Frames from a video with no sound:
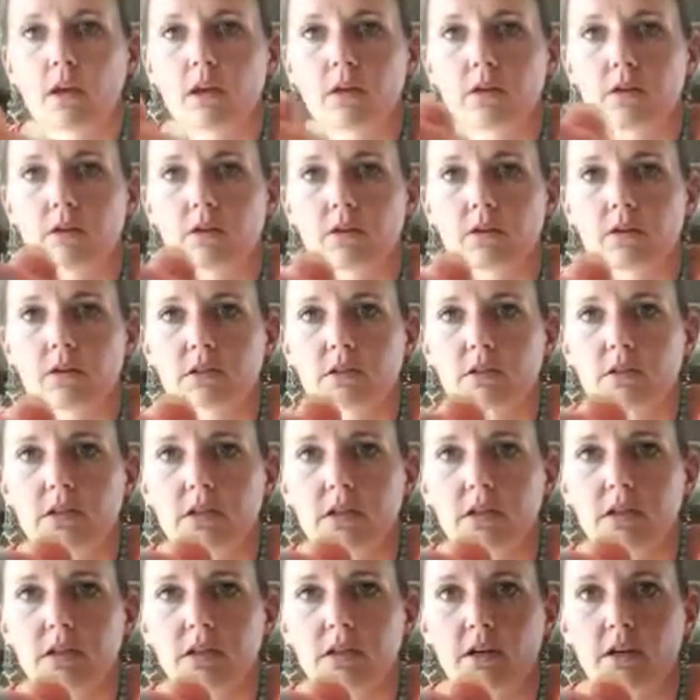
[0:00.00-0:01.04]
You can
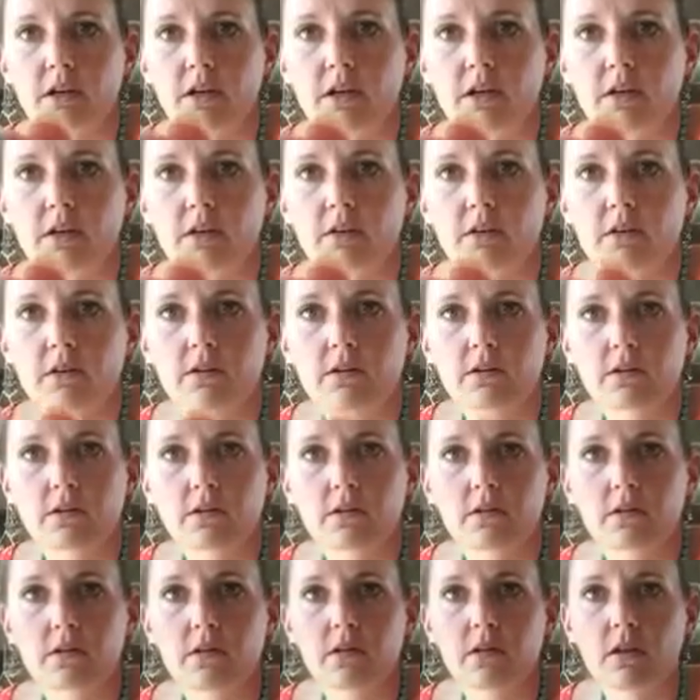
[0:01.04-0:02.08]
see here
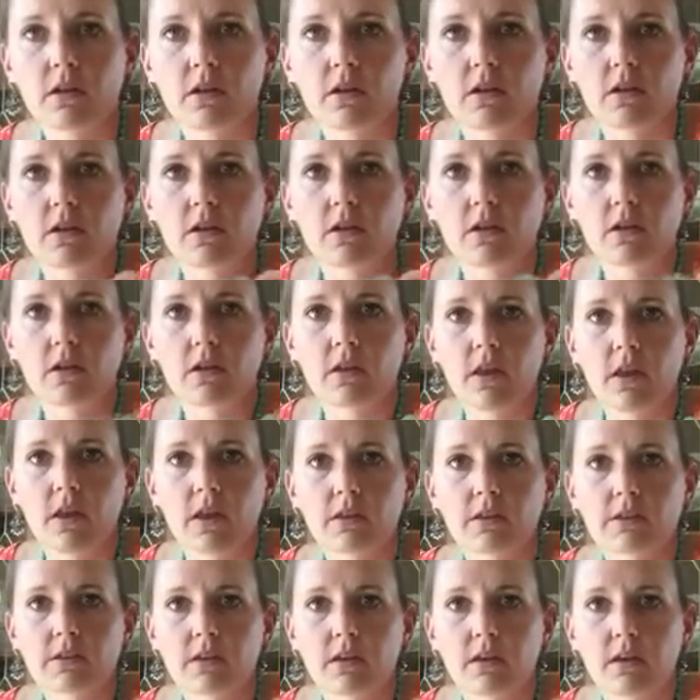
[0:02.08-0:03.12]

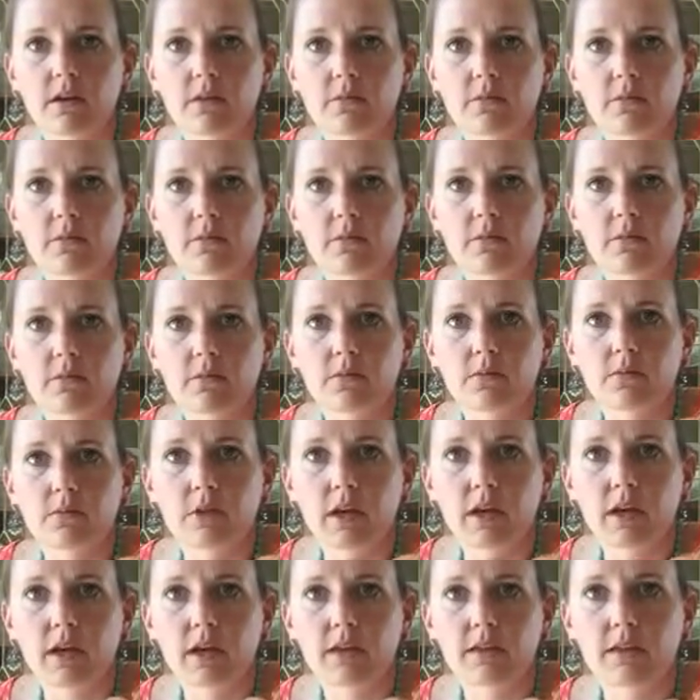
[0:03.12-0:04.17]
that
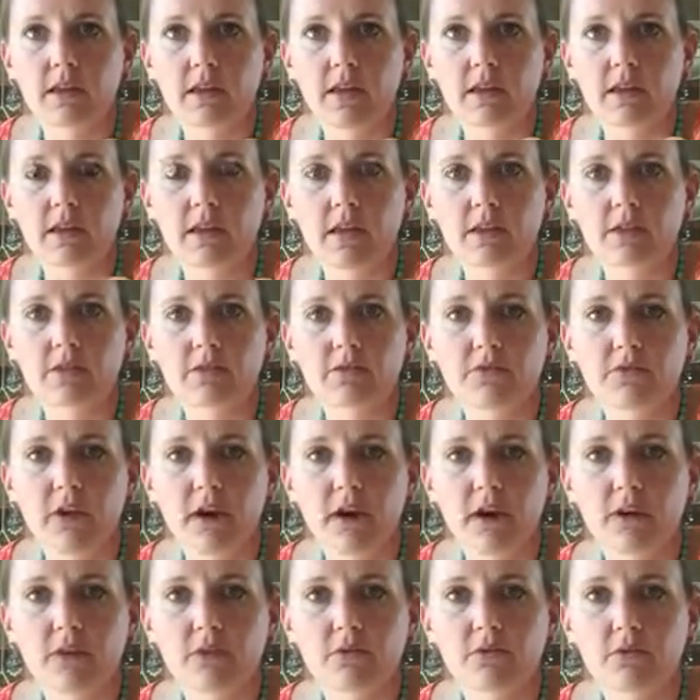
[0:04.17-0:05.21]
I got that edge
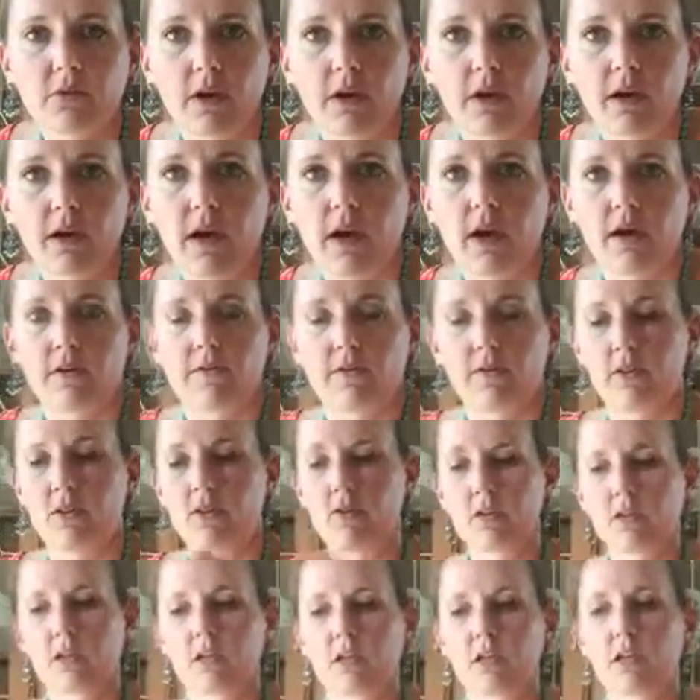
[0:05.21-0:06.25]
filed right off. And
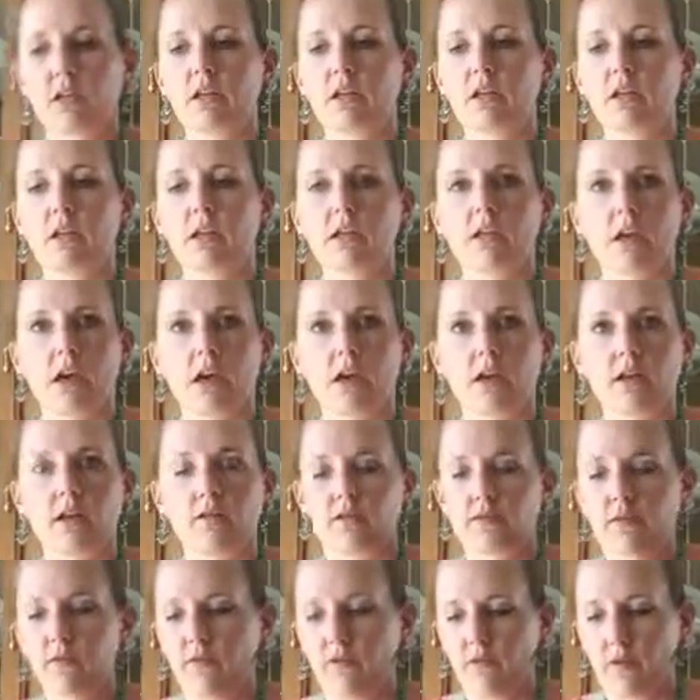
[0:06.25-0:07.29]
you can heat it again
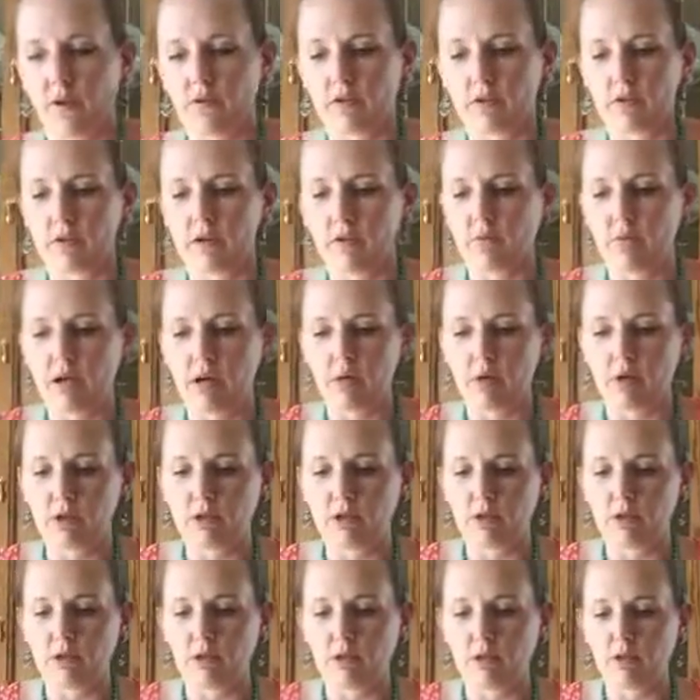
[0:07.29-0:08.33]
if you found any
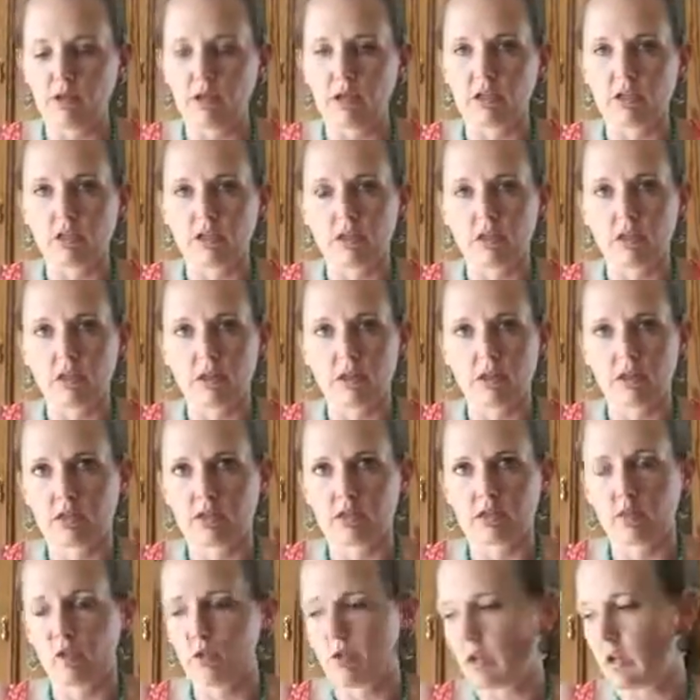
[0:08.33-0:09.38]
bubbles or you need to
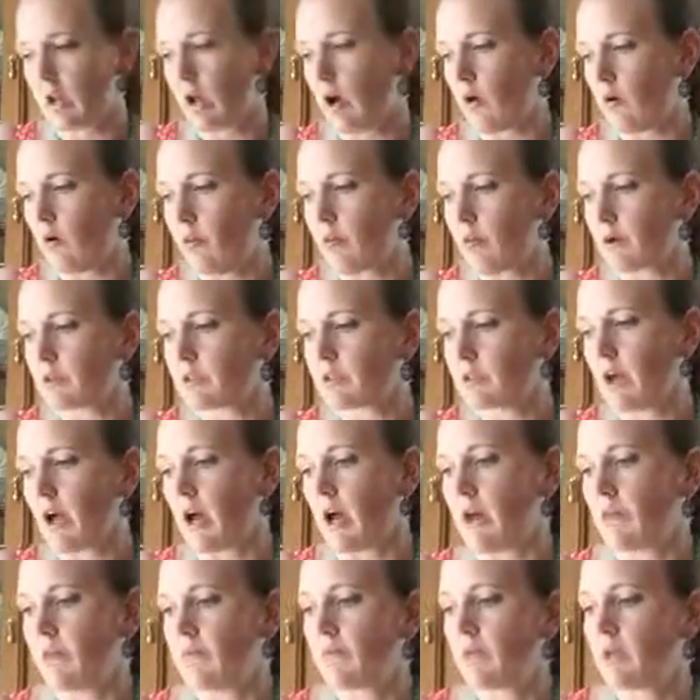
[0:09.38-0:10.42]
smooth it out one more
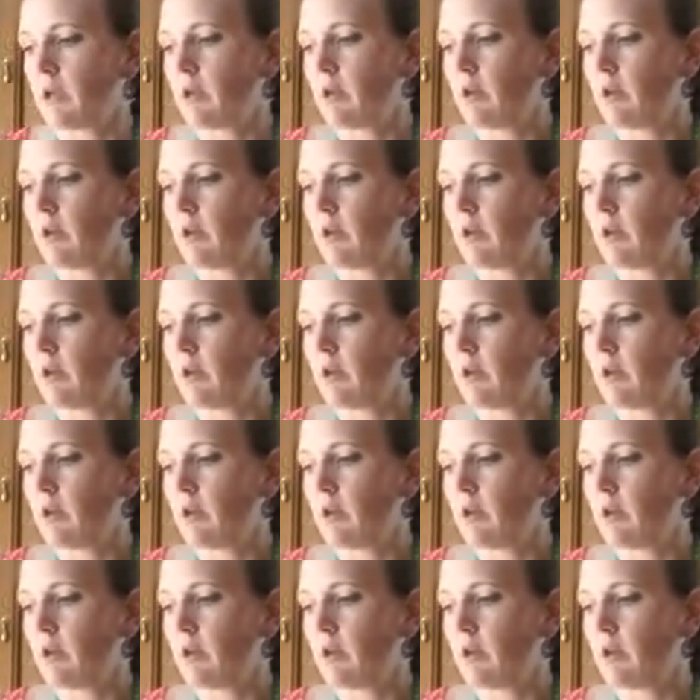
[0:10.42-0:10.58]
time.